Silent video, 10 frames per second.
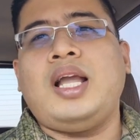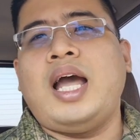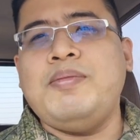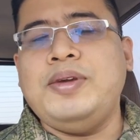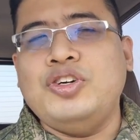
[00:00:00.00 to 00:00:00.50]

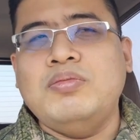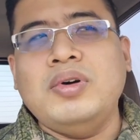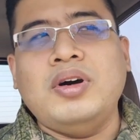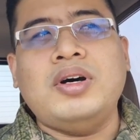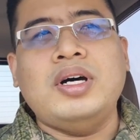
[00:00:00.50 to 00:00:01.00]
ay
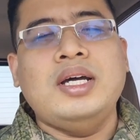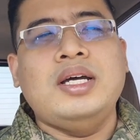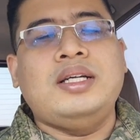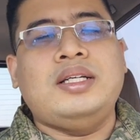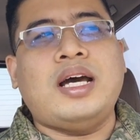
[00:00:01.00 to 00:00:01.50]
binubuo
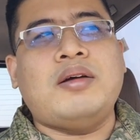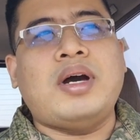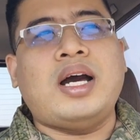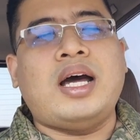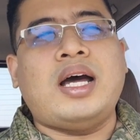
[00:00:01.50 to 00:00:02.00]
ng
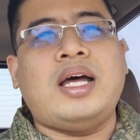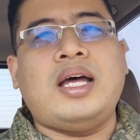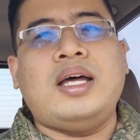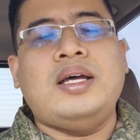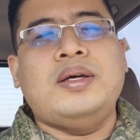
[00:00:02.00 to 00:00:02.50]
mga
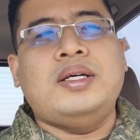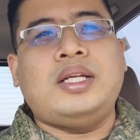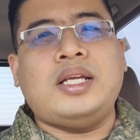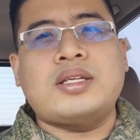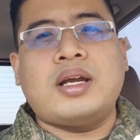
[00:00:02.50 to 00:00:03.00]

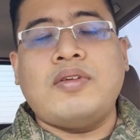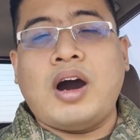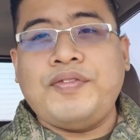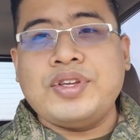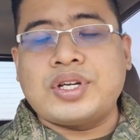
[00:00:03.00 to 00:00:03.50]
reserve
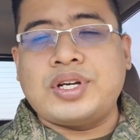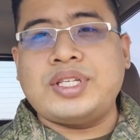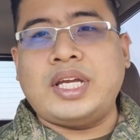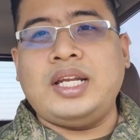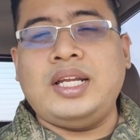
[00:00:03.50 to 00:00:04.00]

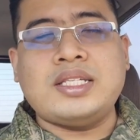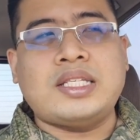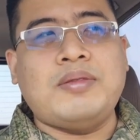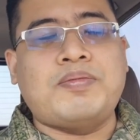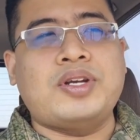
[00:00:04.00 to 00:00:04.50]
officers and
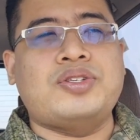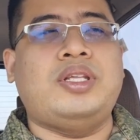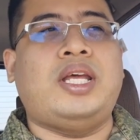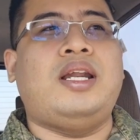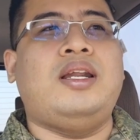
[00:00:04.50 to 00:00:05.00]
enlisted
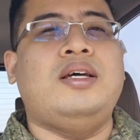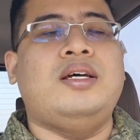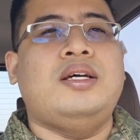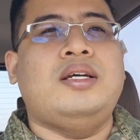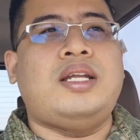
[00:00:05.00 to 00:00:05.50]
personnel
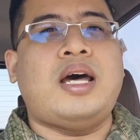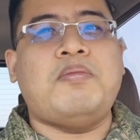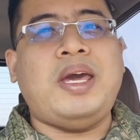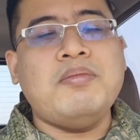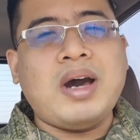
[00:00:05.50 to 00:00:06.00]
na
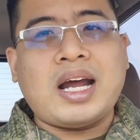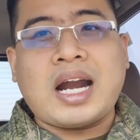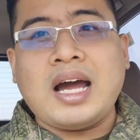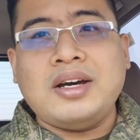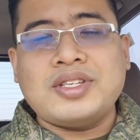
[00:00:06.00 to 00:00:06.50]
may mga
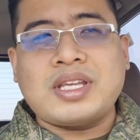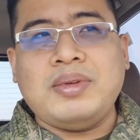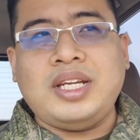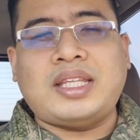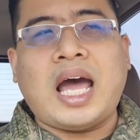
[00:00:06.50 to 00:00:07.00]
ranggo sa
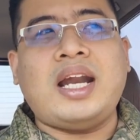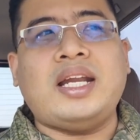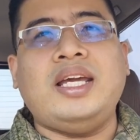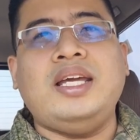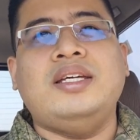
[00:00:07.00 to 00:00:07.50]

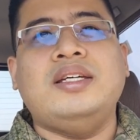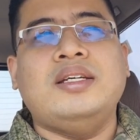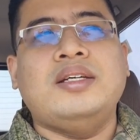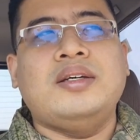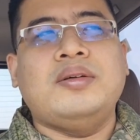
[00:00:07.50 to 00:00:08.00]
military,
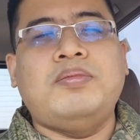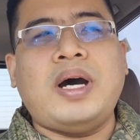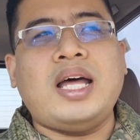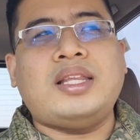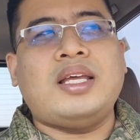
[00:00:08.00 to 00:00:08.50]

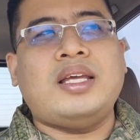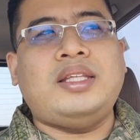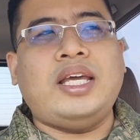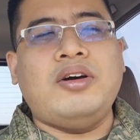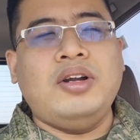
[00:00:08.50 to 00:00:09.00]
but
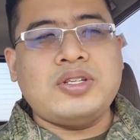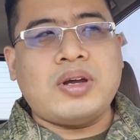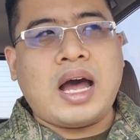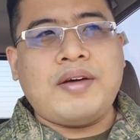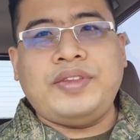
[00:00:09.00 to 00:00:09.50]
they
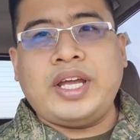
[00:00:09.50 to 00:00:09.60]
also have